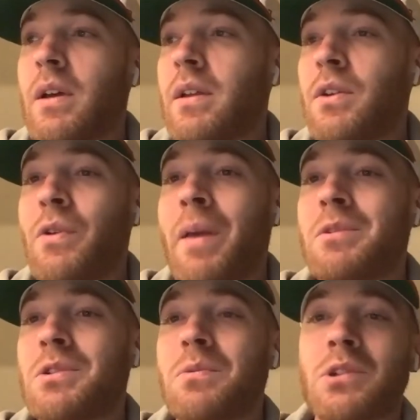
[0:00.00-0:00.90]
New
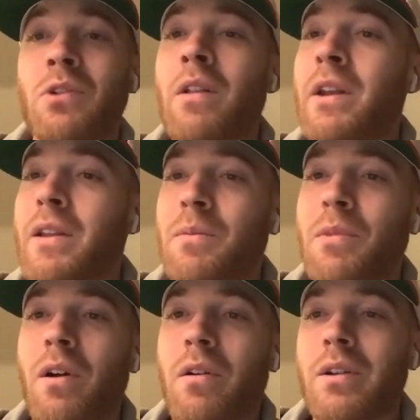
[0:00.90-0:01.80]
Hampshire was struggling to get the
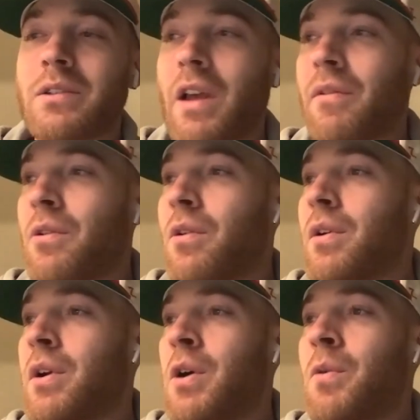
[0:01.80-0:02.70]
ball across half court.
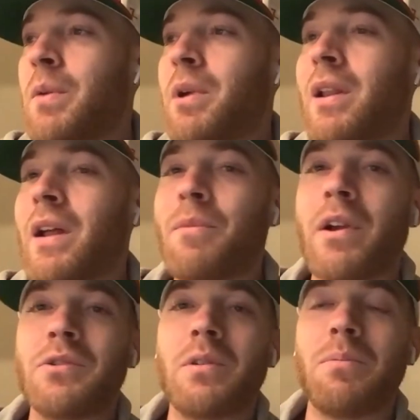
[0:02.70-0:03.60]
We put a lot of
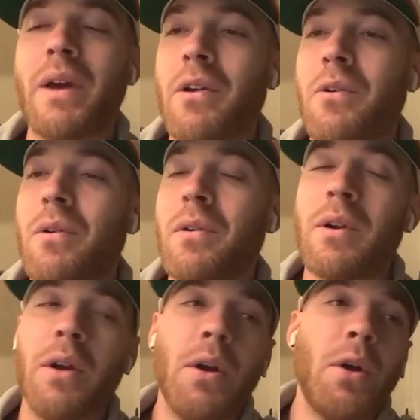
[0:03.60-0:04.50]
pressure in the backcourt.
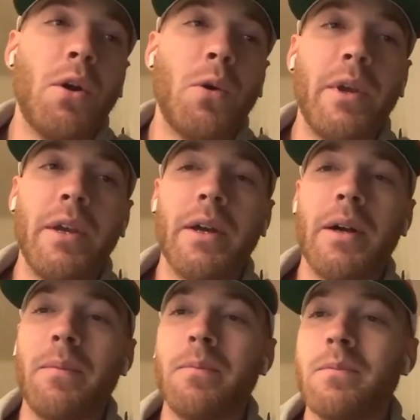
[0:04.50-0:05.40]
We
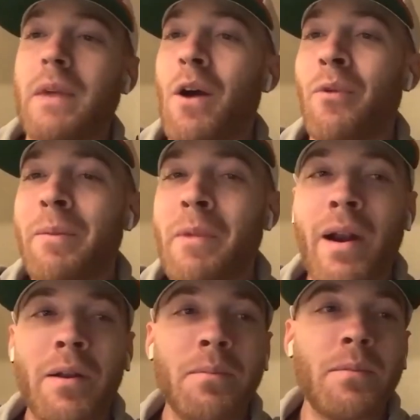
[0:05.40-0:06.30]

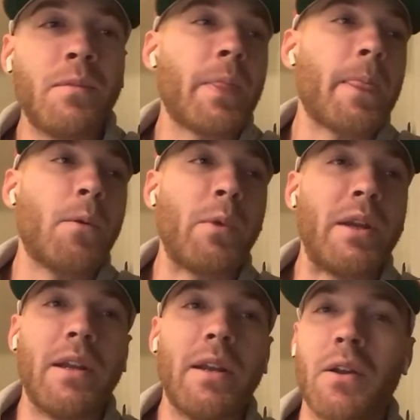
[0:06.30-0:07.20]
out-rebounded them. We
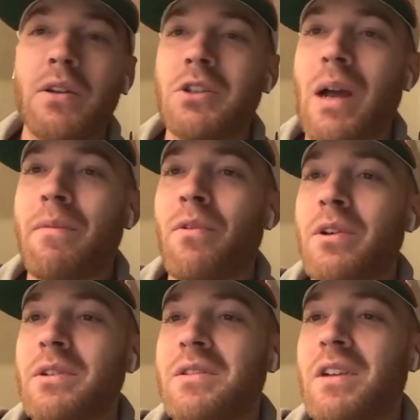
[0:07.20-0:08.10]
did a good job
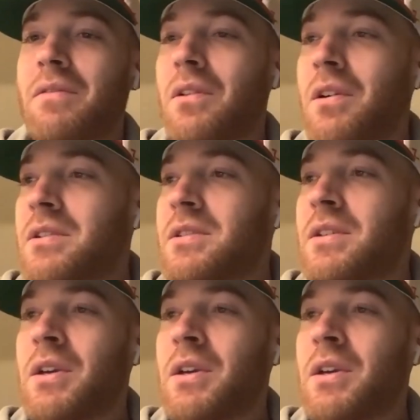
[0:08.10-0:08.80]
forcing tough looks.